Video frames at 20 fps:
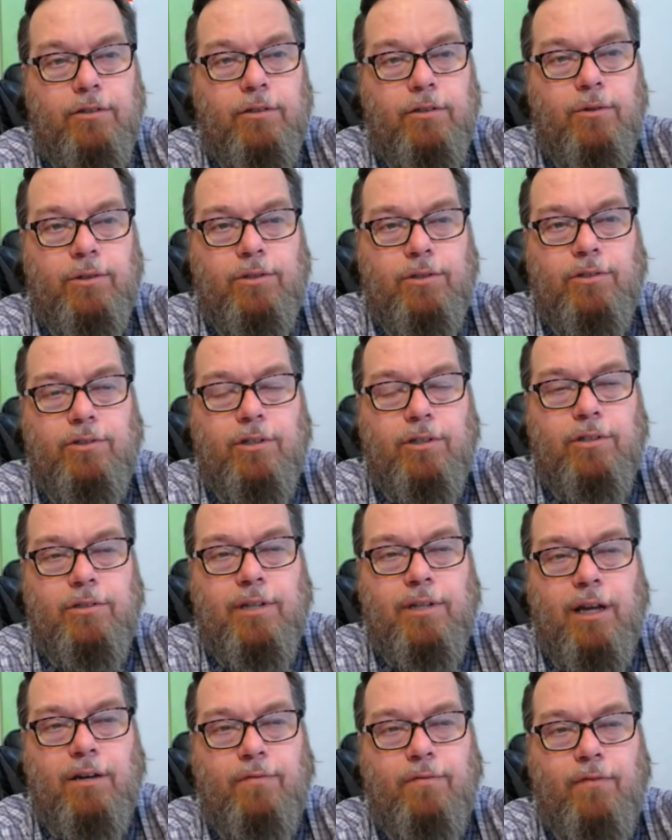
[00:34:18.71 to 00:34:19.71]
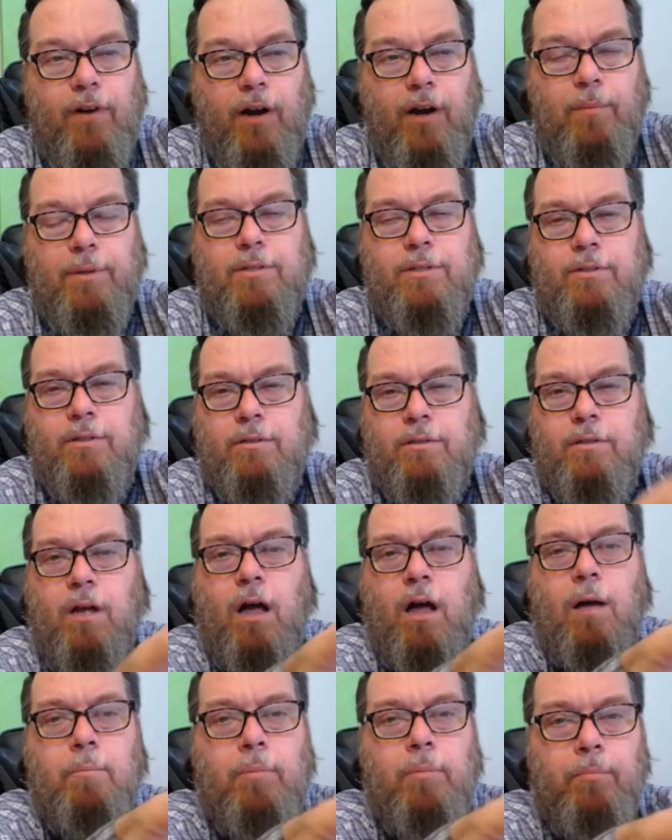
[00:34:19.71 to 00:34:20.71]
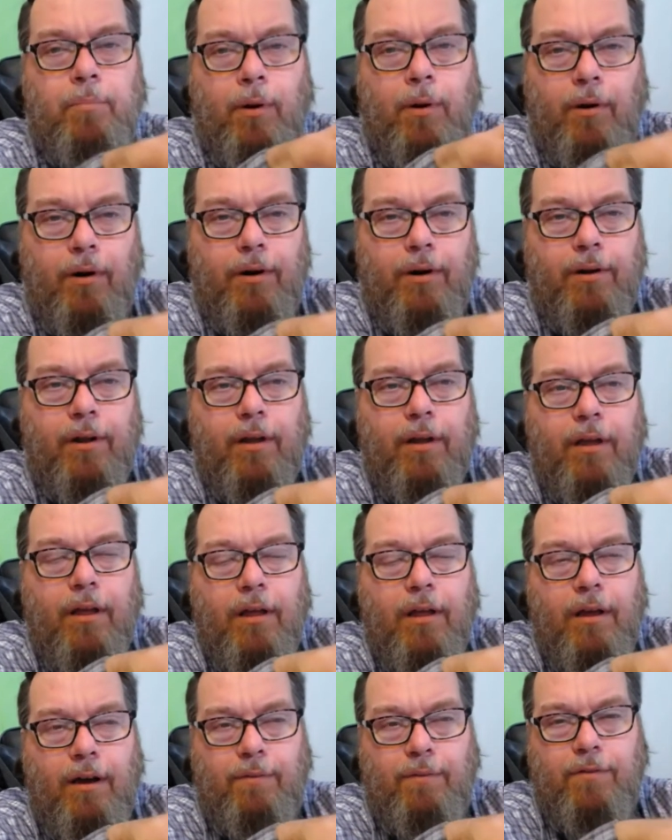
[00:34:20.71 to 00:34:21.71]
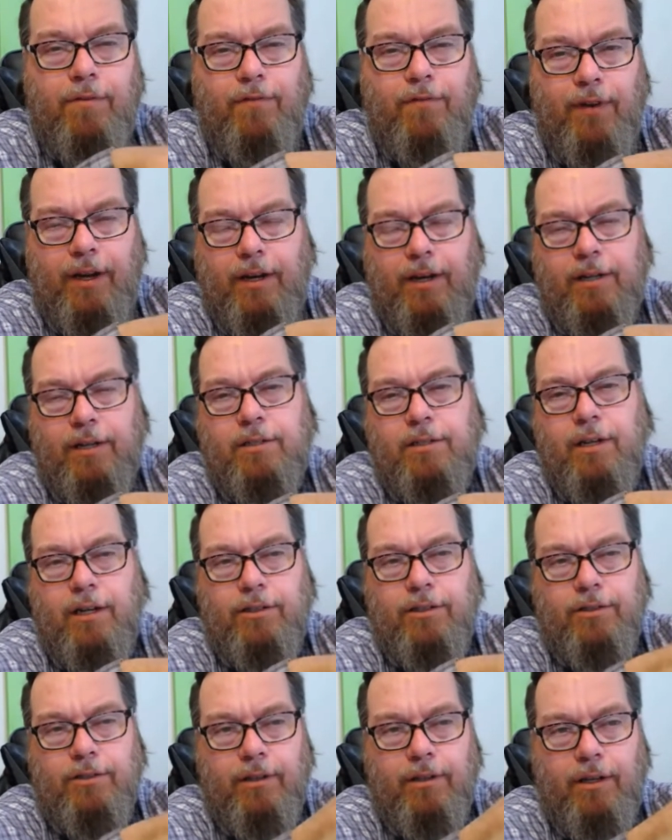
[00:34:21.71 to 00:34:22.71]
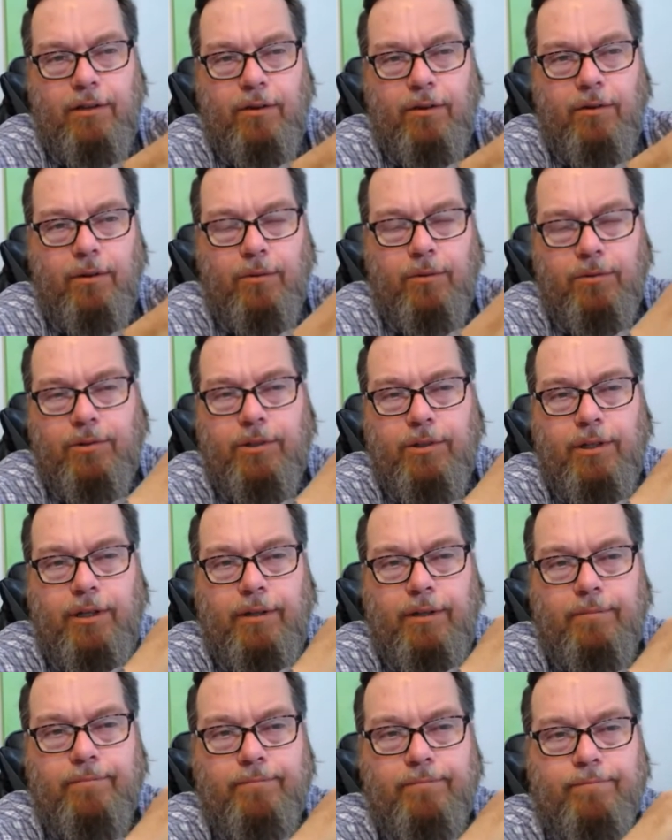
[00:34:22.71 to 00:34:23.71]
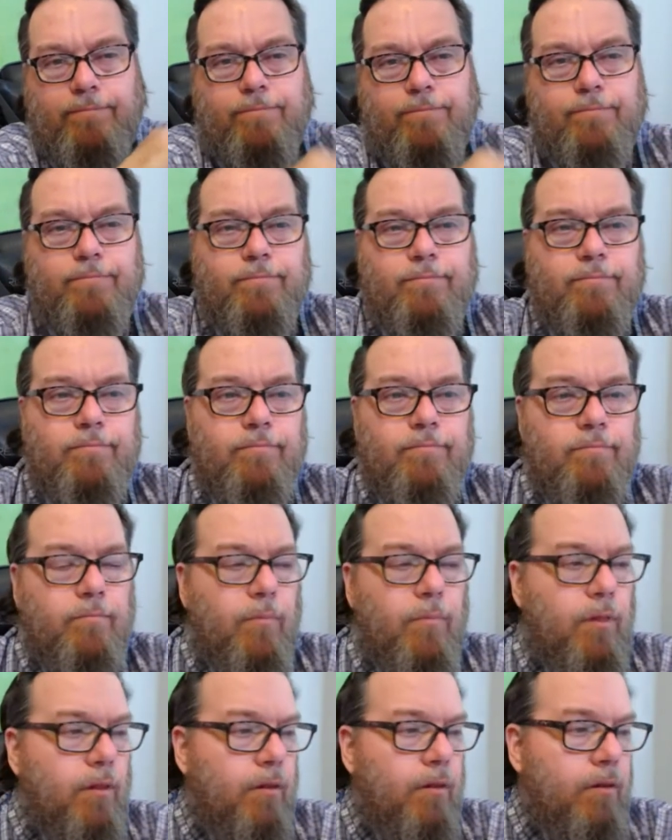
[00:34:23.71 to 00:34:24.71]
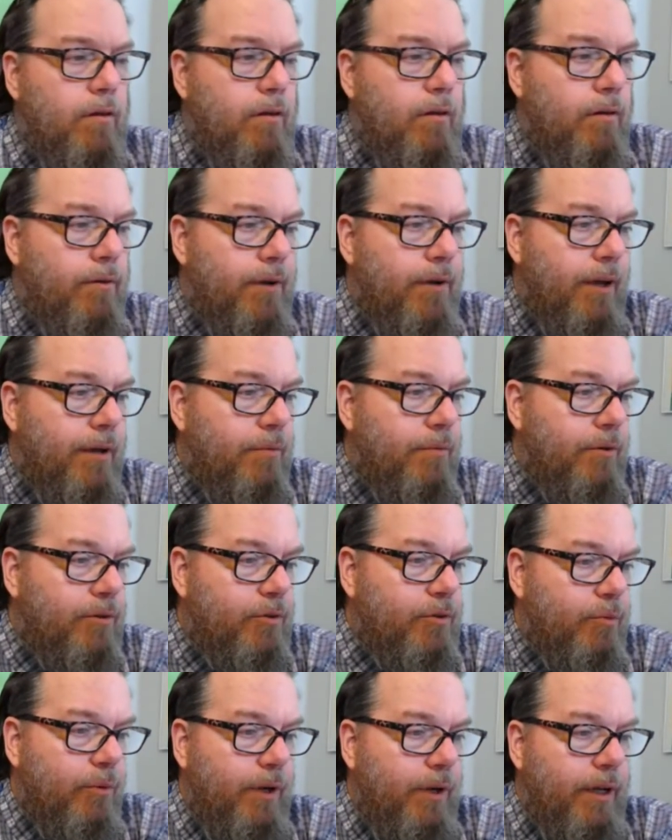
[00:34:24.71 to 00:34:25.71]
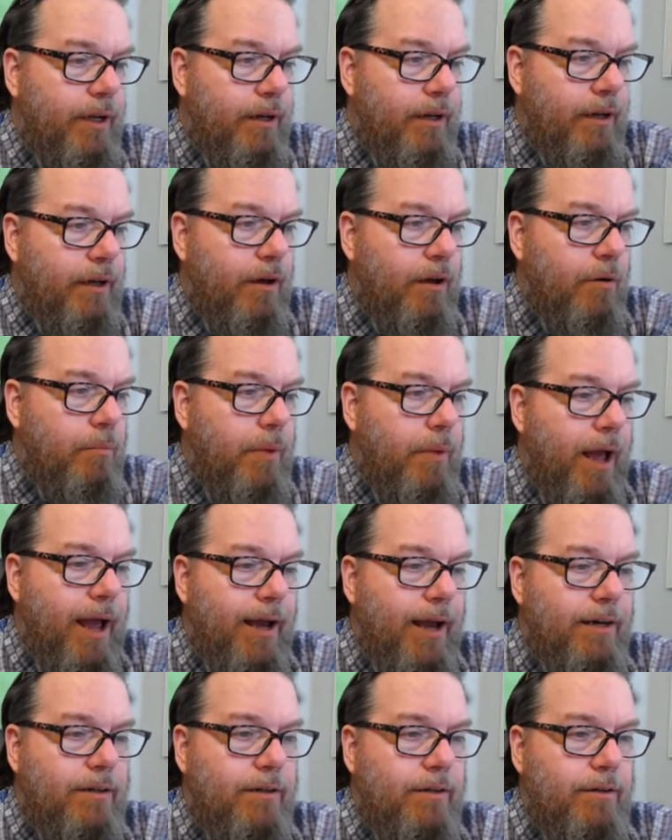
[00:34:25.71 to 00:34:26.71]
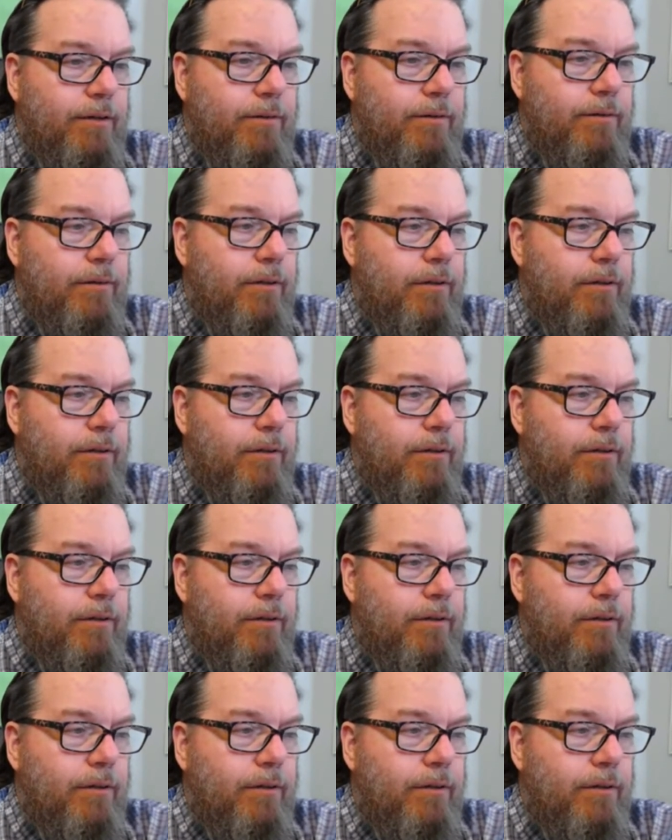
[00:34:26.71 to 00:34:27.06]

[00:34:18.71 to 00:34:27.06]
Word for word: So it's just out of frame. It's the top part of the feeding station that you don't see. Okay, which we can go back to.